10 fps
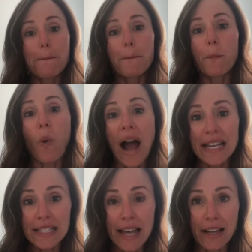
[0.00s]
Why
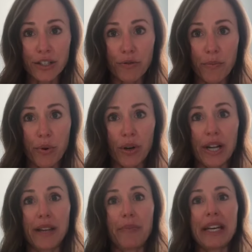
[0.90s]
is that so
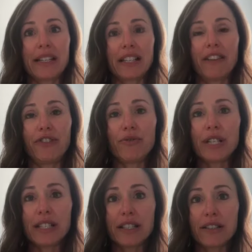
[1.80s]
important? Because if you
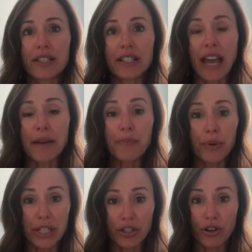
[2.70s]
distill
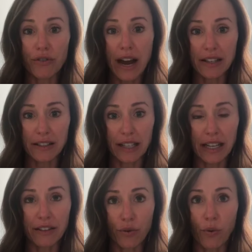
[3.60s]
cypress correctly,
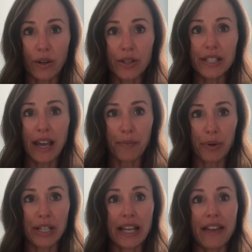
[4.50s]
the oil
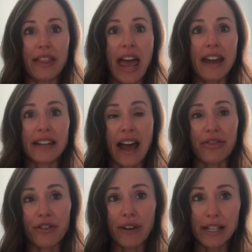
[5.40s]
cypress, and at
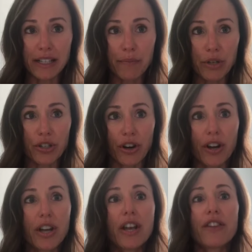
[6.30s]
the right temperature,
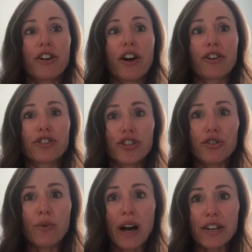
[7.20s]
there are
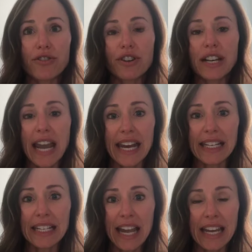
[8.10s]

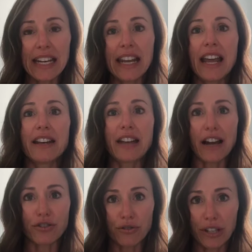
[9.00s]
288
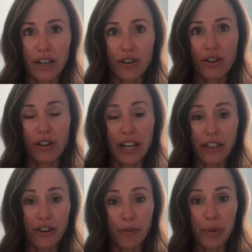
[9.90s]
naturally occurring
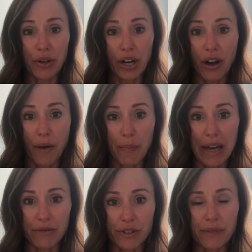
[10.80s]
therapeutic
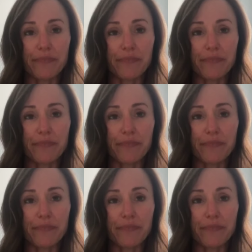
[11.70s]
compounds.